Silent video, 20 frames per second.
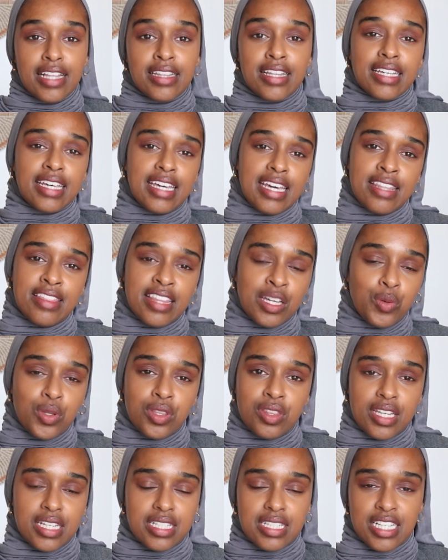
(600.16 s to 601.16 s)
The key thing
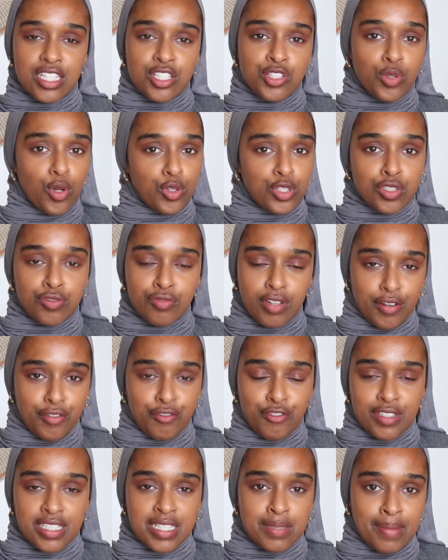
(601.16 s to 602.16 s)
with this is not to
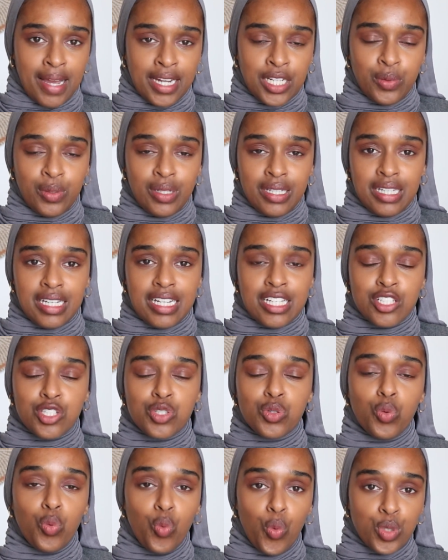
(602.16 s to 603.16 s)
reference manually, it's
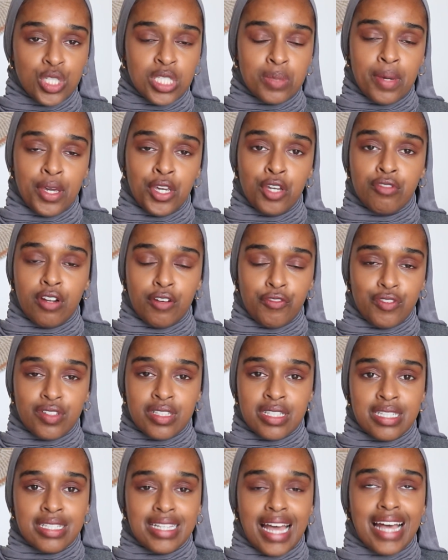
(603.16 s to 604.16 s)
to automate your
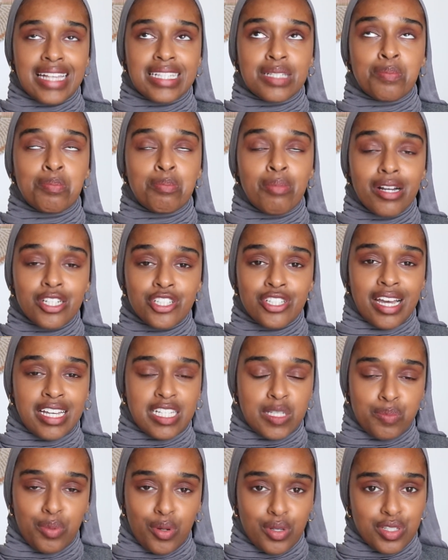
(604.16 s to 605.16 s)
references as much
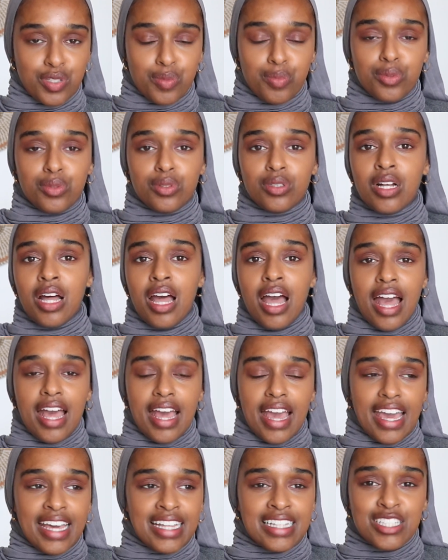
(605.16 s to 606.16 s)
as possible.
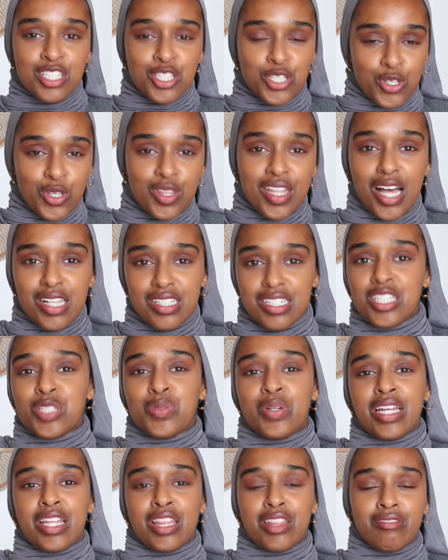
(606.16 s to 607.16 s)
In
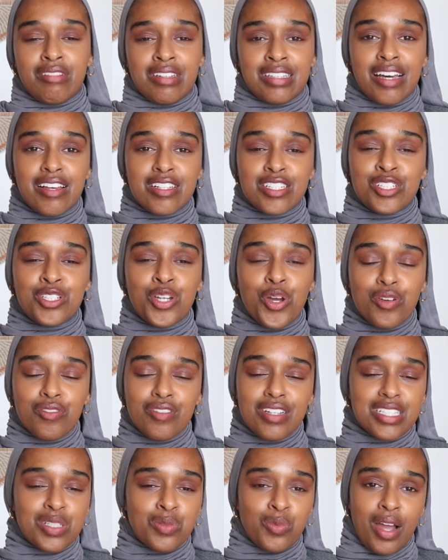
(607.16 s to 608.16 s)
2023, there's no
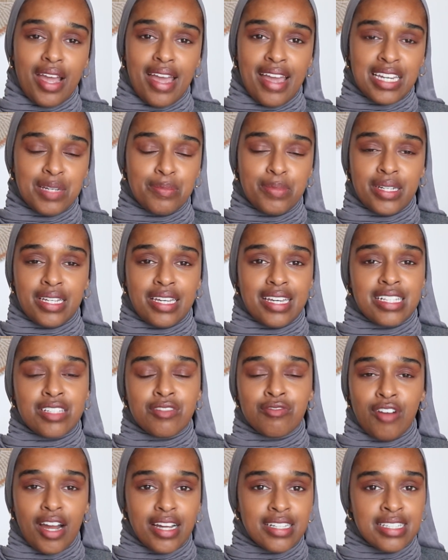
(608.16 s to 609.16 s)
reason why anybody
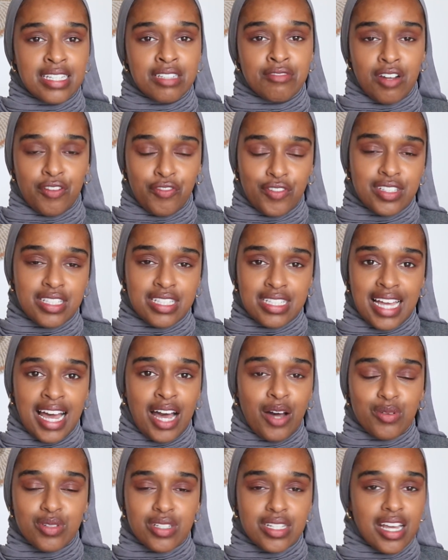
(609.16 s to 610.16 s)
is writing references
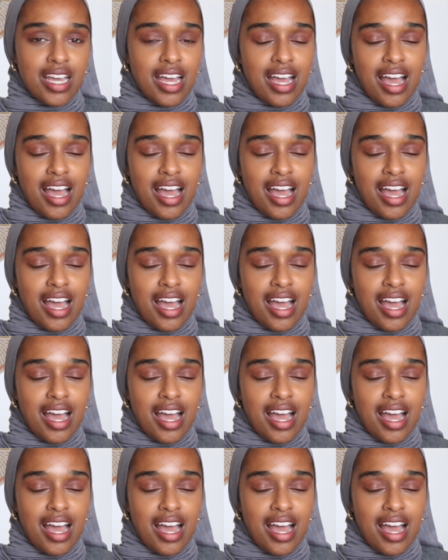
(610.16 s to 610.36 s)
out